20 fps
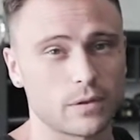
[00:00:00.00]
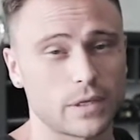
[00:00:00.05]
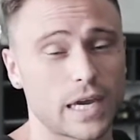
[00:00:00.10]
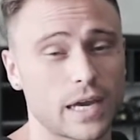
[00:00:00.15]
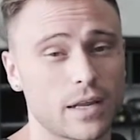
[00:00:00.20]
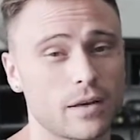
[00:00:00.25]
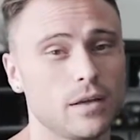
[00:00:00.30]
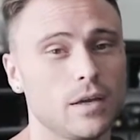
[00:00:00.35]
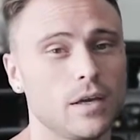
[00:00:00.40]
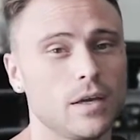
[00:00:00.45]

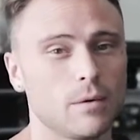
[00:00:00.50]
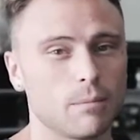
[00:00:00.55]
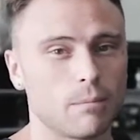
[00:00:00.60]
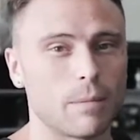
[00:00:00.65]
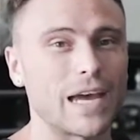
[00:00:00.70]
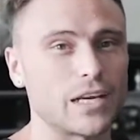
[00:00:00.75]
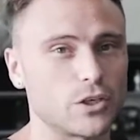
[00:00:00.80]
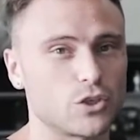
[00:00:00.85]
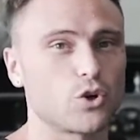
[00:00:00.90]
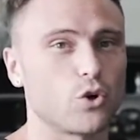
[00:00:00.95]
yet,
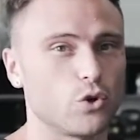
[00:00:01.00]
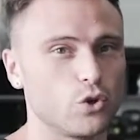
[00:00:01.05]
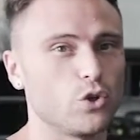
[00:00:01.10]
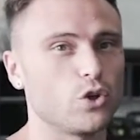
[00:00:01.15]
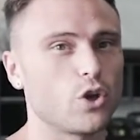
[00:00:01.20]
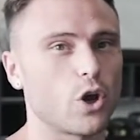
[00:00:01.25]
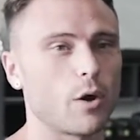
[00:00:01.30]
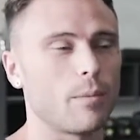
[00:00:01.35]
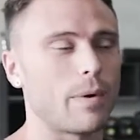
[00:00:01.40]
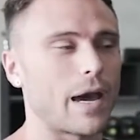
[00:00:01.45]
make sure you
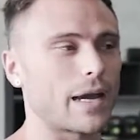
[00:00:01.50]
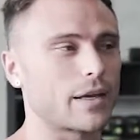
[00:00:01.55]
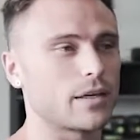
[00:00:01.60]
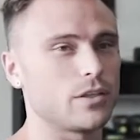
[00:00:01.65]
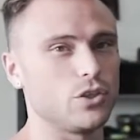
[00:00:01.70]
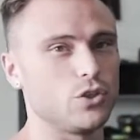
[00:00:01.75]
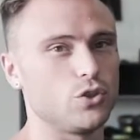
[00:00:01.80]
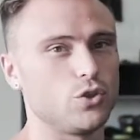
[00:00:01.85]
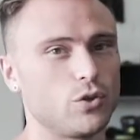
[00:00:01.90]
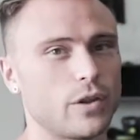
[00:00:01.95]
go back
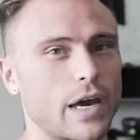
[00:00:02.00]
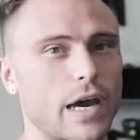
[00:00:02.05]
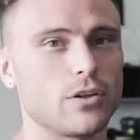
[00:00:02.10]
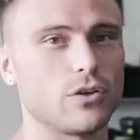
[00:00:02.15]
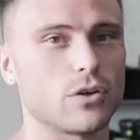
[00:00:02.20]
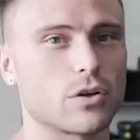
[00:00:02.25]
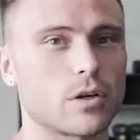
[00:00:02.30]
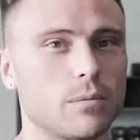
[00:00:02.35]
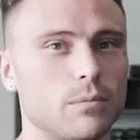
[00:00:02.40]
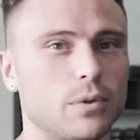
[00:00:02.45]
and you do that and
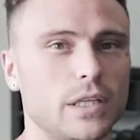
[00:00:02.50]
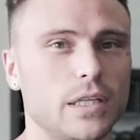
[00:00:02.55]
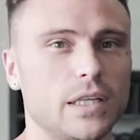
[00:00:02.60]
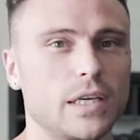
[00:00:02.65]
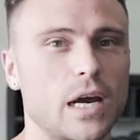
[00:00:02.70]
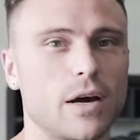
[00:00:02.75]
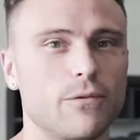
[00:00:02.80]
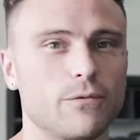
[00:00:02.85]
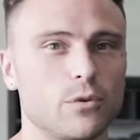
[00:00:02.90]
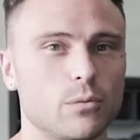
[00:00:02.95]
you're completely
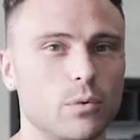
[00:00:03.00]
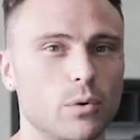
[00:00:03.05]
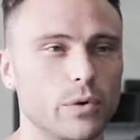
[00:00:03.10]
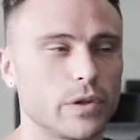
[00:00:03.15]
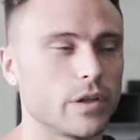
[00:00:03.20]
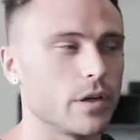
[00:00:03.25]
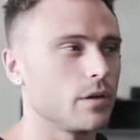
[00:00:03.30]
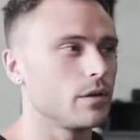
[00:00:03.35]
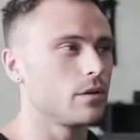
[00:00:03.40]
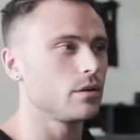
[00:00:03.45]
comfortable with it.